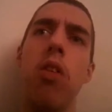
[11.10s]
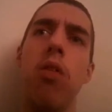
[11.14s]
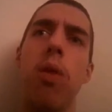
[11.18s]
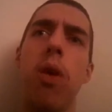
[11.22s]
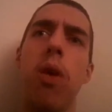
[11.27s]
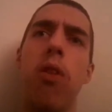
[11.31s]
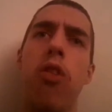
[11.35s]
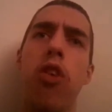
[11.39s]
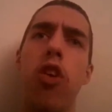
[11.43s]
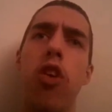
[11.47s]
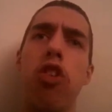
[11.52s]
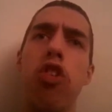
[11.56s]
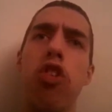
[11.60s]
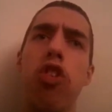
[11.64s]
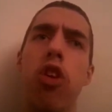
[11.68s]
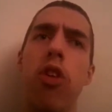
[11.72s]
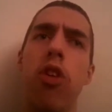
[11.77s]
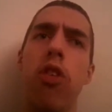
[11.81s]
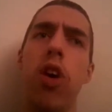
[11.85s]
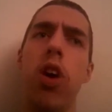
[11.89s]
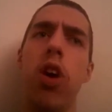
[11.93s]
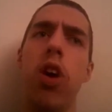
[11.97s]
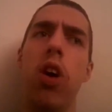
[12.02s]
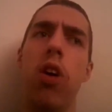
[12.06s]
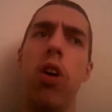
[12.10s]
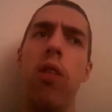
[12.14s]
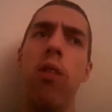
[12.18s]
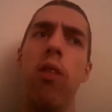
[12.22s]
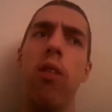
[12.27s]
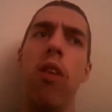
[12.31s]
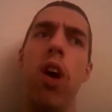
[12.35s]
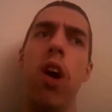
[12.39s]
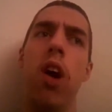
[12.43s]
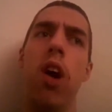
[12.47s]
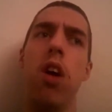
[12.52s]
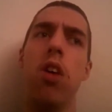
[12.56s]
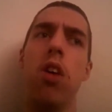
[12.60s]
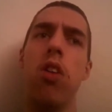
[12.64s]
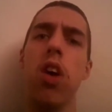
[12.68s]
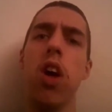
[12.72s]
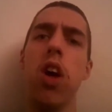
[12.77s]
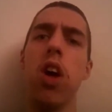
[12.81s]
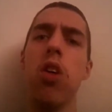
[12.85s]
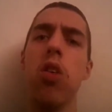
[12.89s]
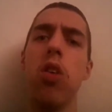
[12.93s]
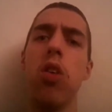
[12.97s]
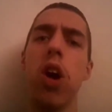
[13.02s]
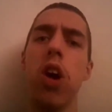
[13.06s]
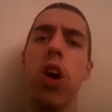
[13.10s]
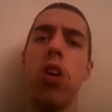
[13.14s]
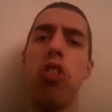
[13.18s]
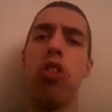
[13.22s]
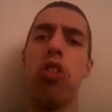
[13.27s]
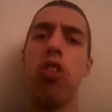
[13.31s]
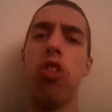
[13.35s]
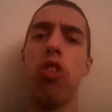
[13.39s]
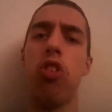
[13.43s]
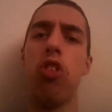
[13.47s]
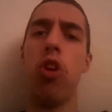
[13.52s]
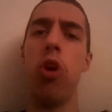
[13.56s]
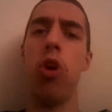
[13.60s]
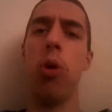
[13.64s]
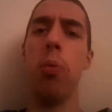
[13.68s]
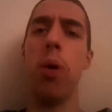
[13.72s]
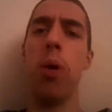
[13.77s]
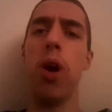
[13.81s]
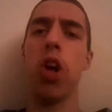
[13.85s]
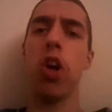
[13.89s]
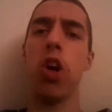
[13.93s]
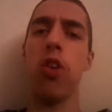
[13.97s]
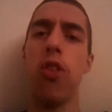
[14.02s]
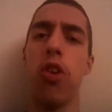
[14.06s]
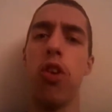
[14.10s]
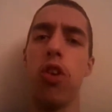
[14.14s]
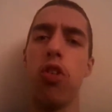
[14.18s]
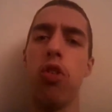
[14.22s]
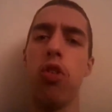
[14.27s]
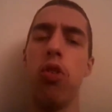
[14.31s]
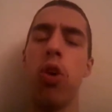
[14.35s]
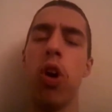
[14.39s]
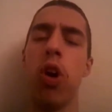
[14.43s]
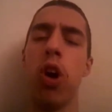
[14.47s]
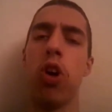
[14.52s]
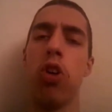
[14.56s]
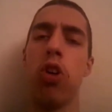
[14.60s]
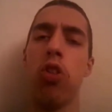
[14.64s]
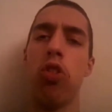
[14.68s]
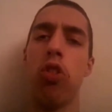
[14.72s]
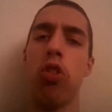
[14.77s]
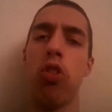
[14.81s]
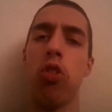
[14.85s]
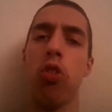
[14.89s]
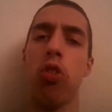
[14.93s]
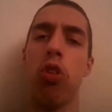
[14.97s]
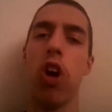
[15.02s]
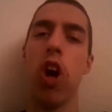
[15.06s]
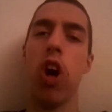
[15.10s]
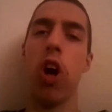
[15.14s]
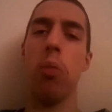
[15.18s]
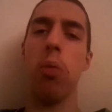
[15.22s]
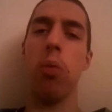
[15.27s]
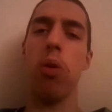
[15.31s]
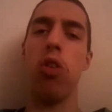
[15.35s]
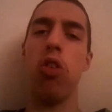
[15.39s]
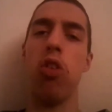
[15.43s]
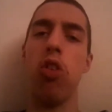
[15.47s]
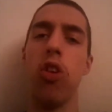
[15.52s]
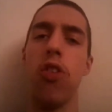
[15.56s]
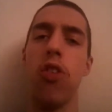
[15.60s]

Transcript: But first of all, thank you guys so much for 200 subscribers.